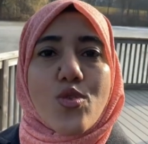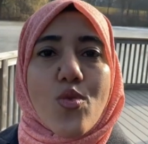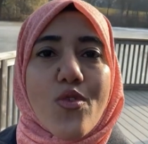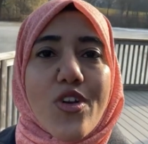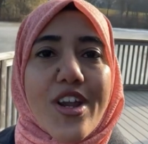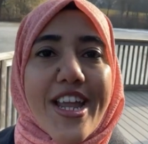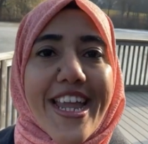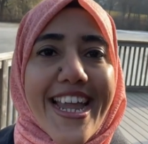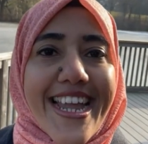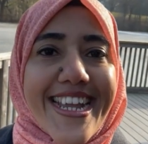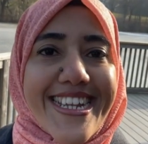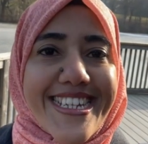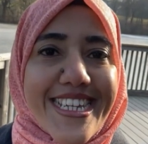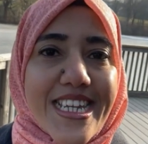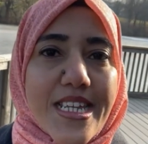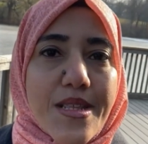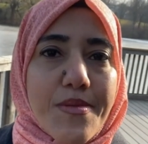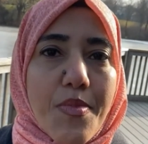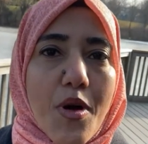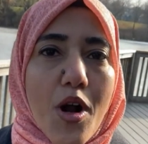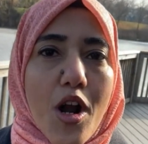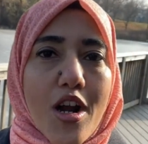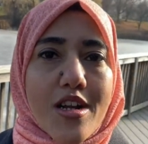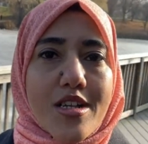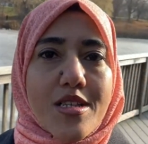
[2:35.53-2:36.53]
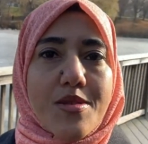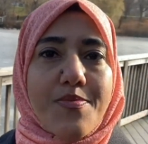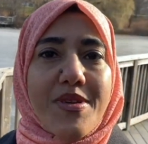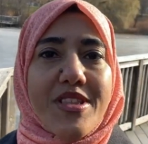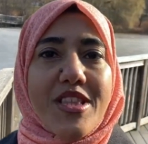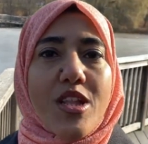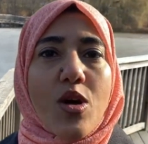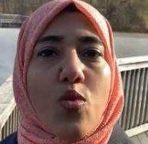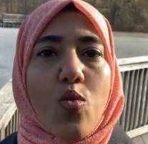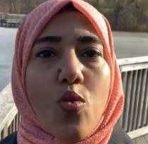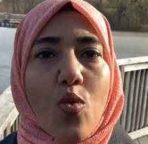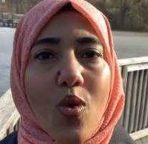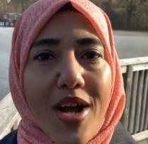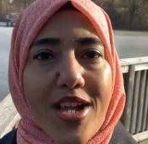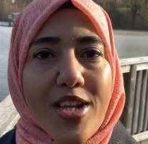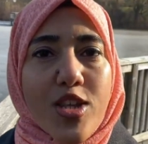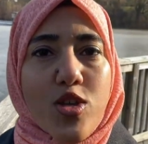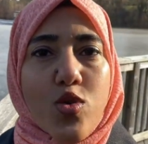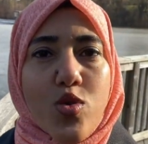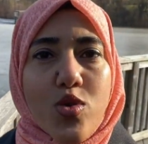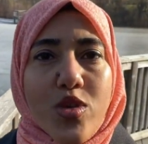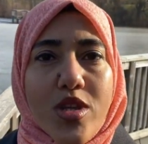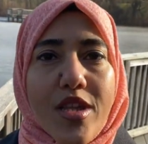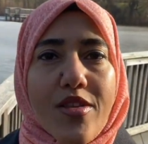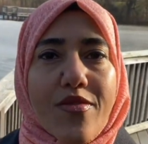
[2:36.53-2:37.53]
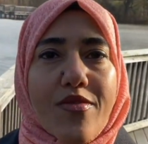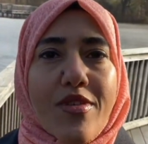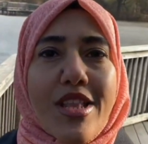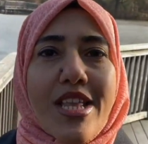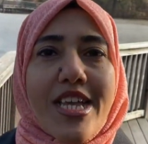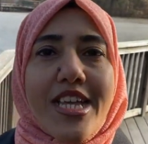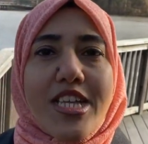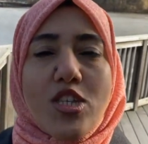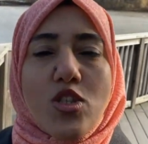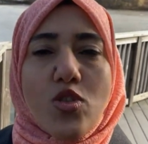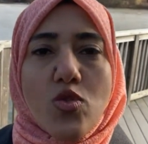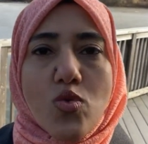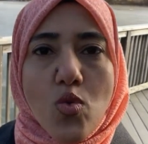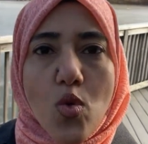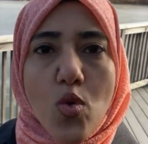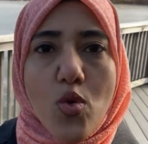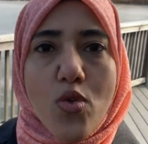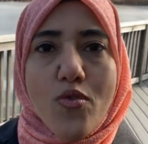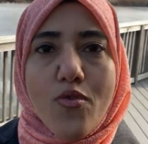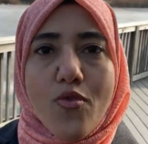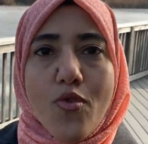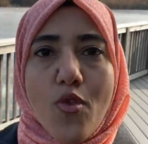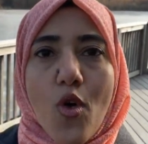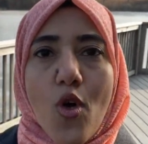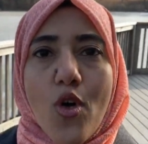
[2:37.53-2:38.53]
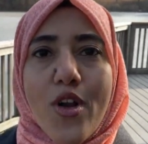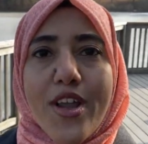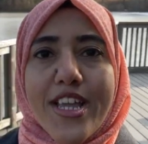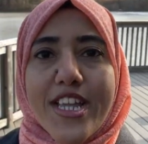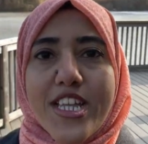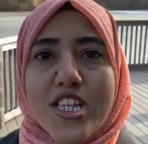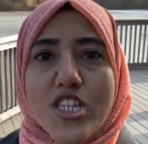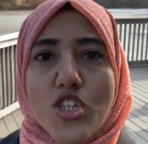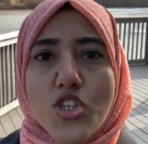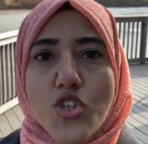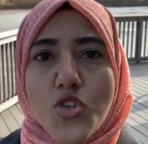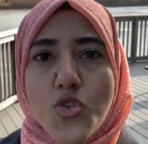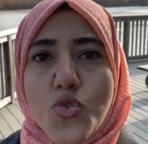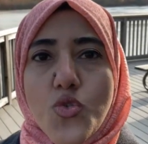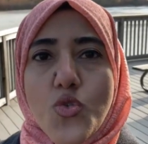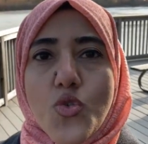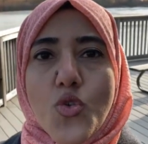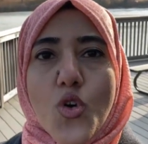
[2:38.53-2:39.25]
has over 18 parks, but the one Unionville is known for is